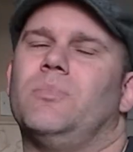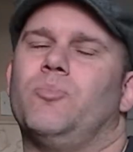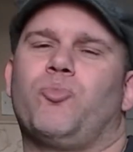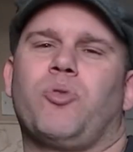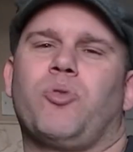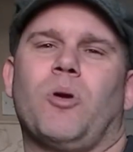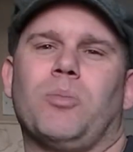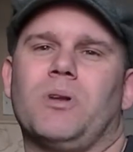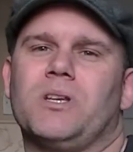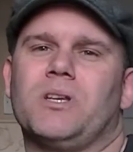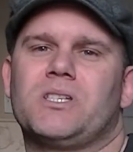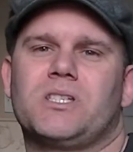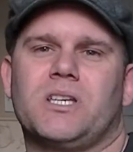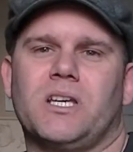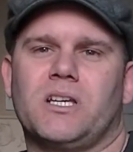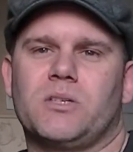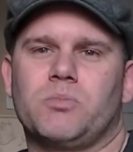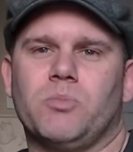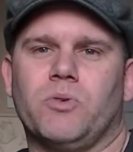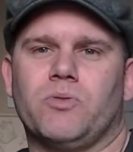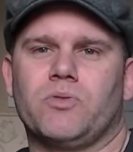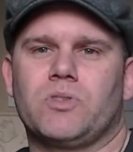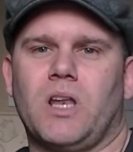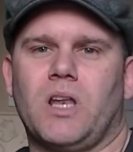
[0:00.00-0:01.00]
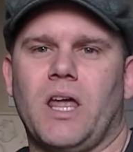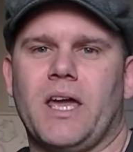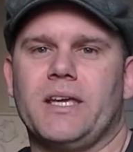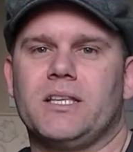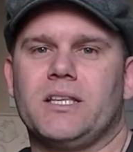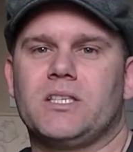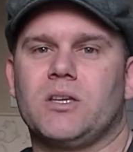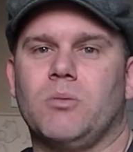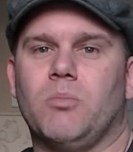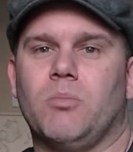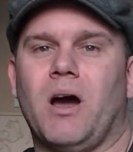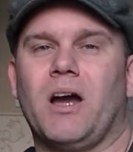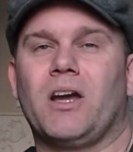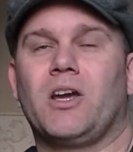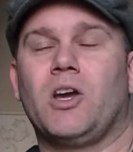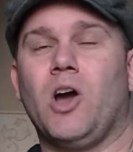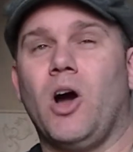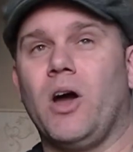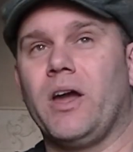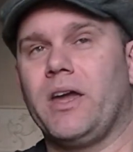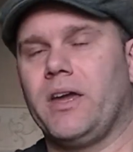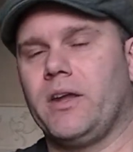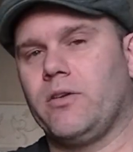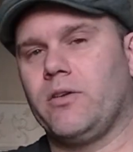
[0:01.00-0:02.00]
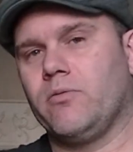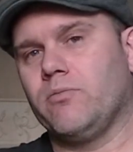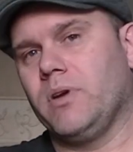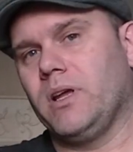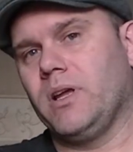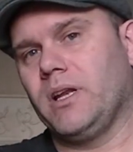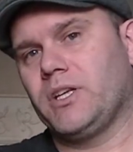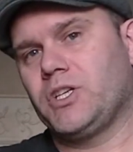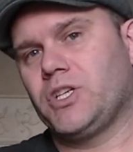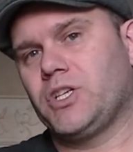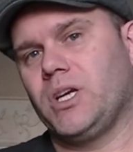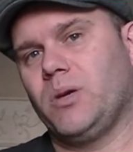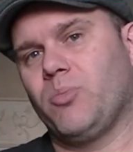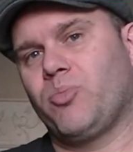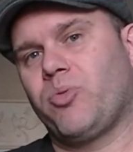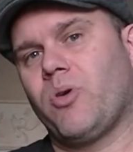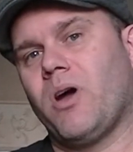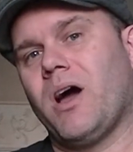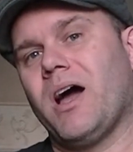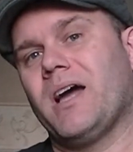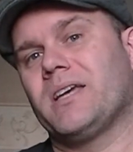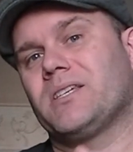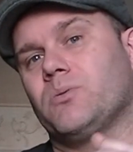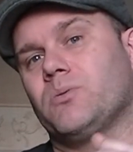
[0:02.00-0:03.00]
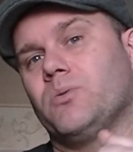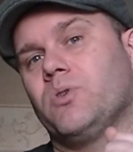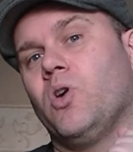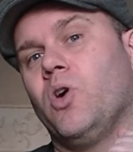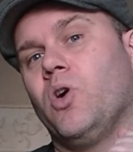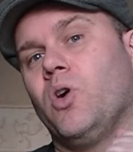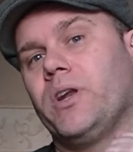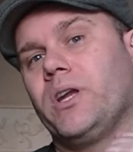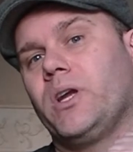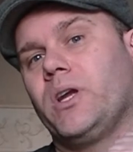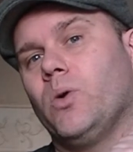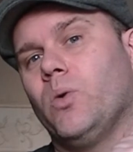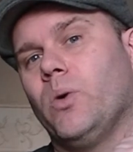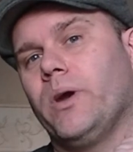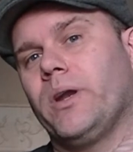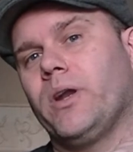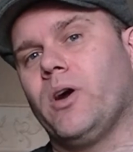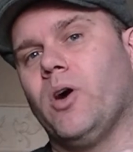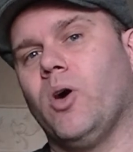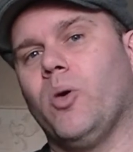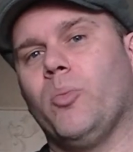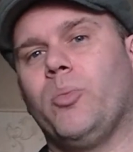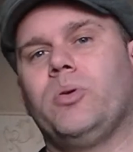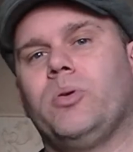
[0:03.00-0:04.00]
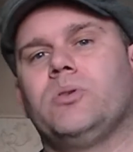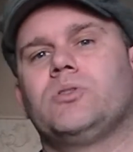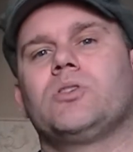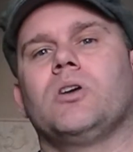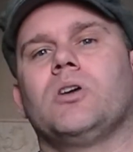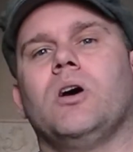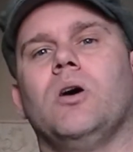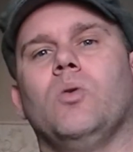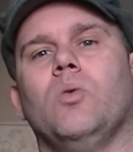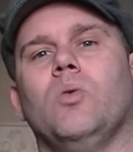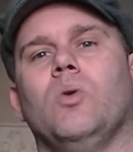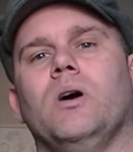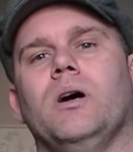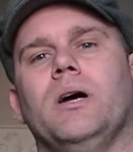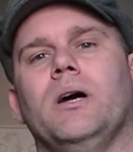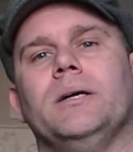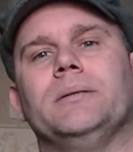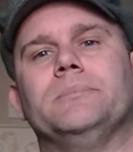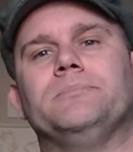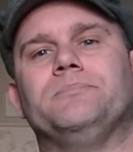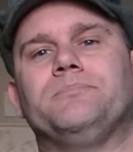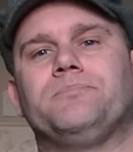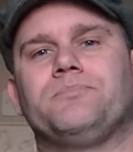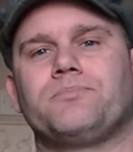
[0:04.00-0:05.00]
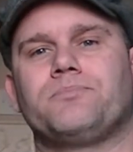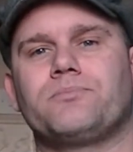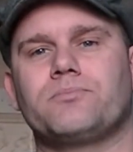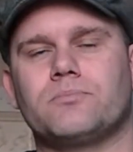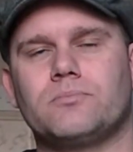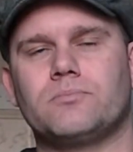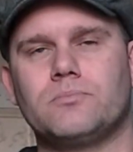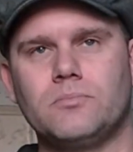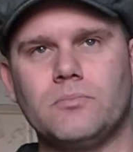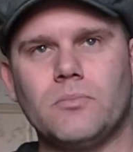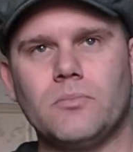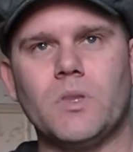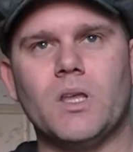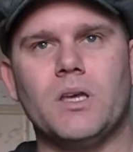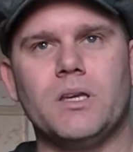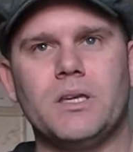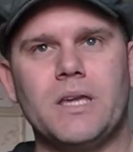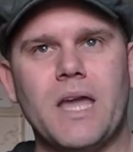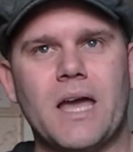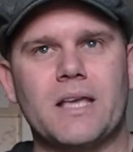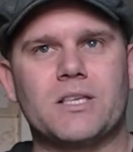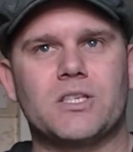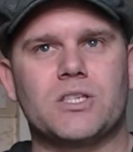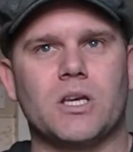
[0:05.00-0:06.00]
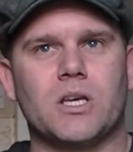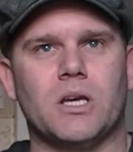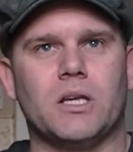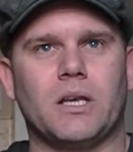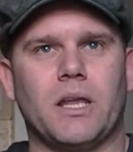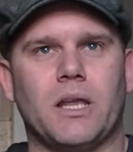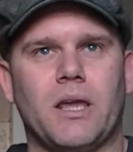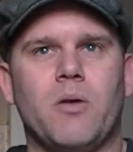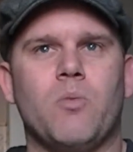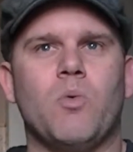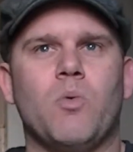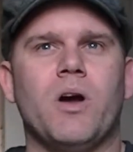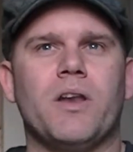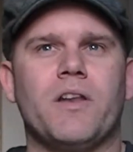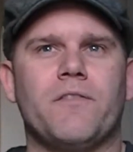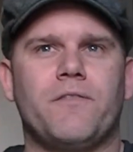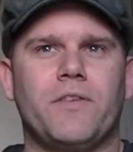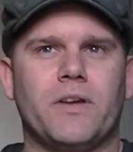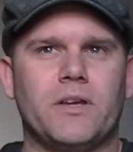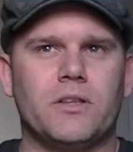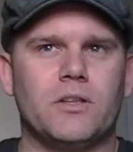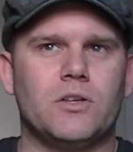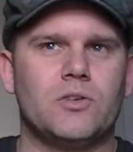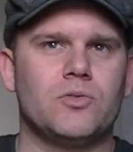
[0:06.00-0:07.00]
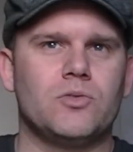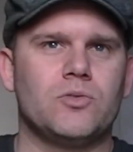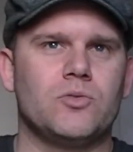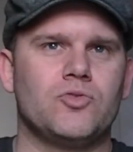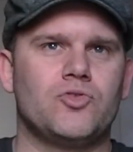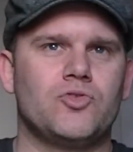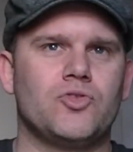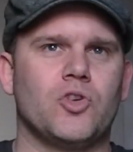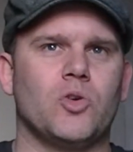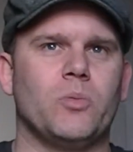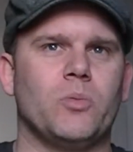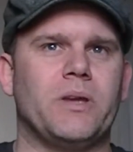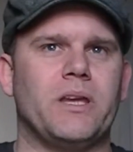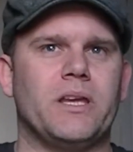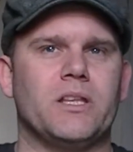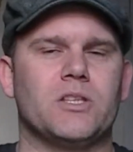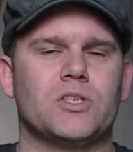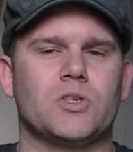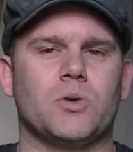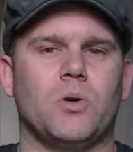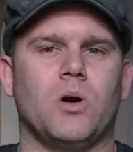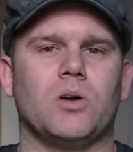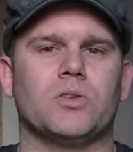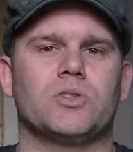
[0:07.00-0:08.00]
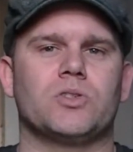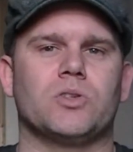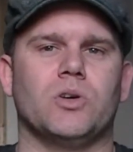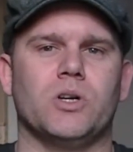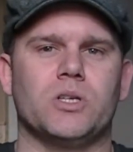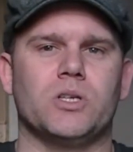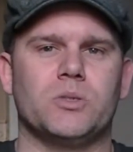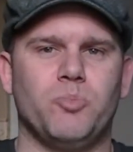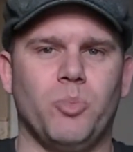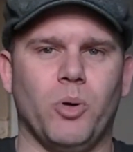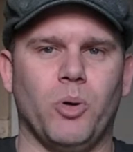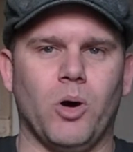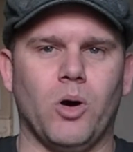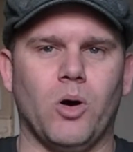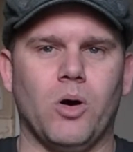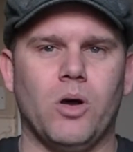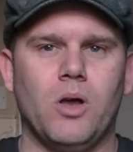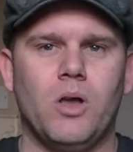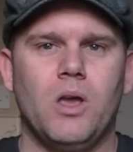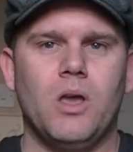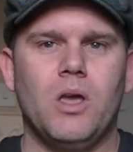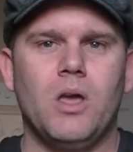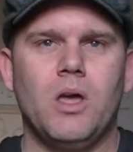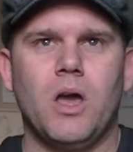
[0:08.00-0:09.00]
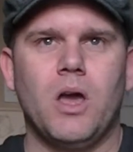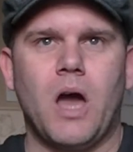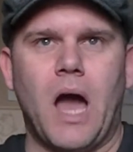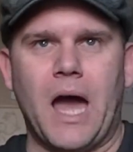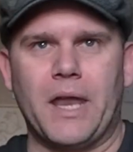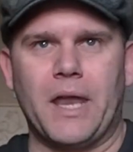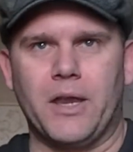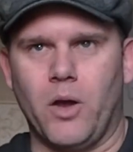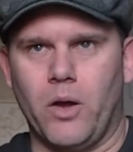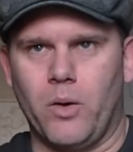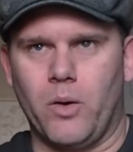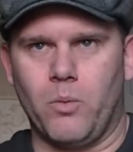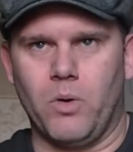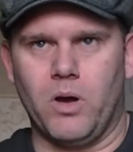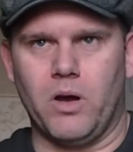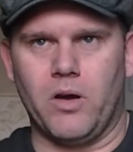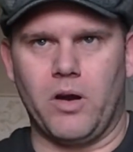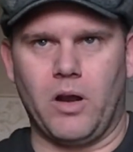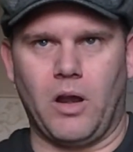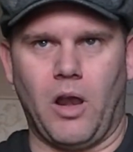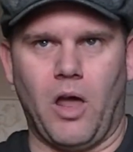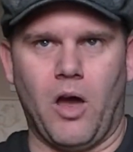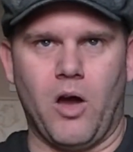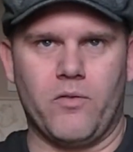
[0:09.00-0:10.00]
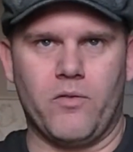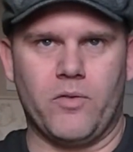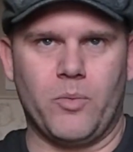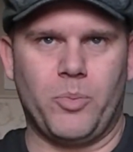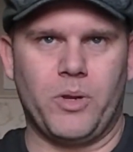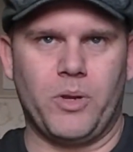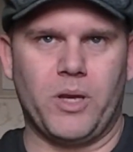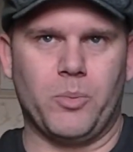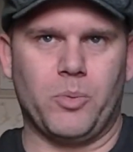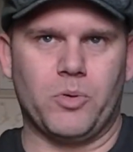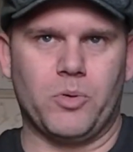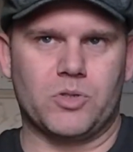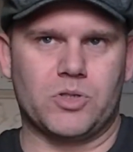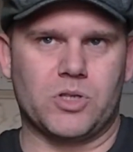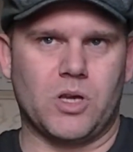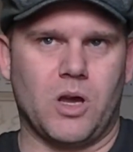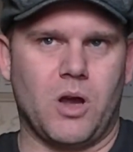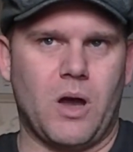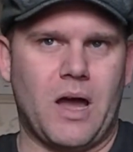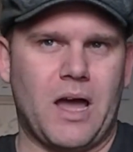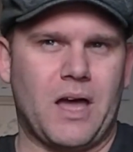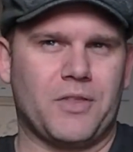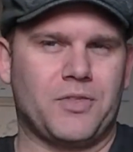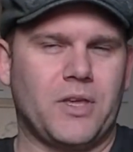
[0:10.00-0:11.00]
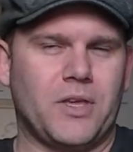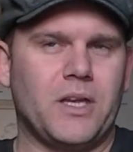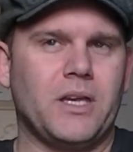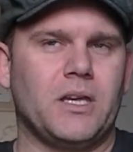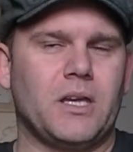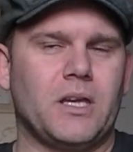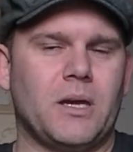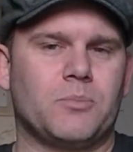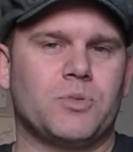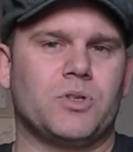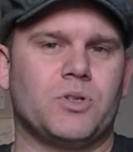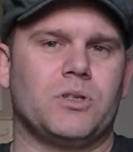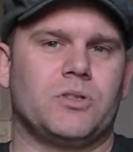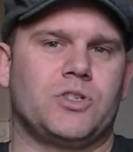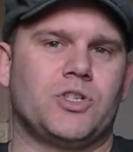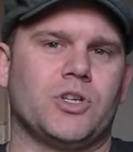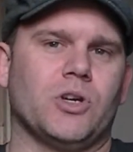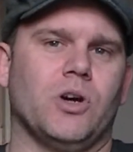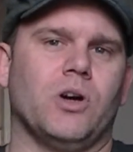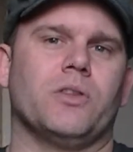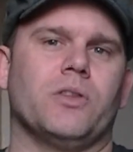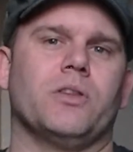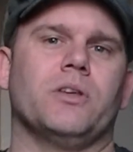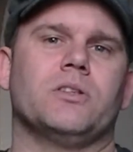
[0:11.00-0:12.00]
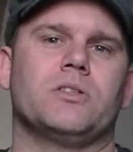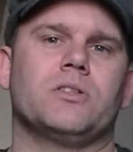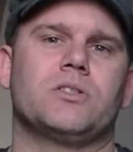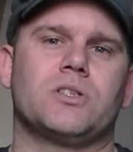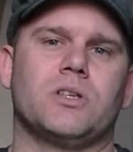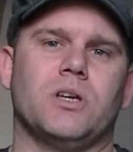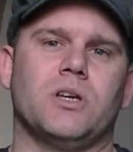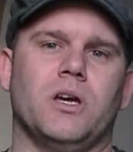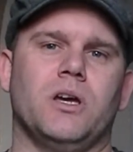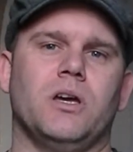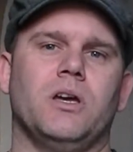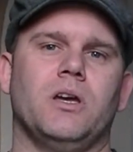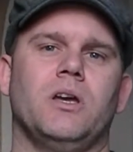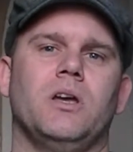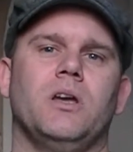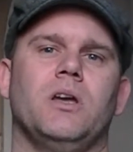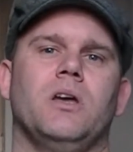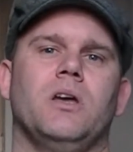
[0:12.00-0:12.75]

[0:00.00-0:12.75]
probably 6 months later, but I got it at a really cheap price and we're already going up. So yeah, certainly it weren't a figure that drew me into Hot Toys, but I know it were a lot of other people. So I'm sure that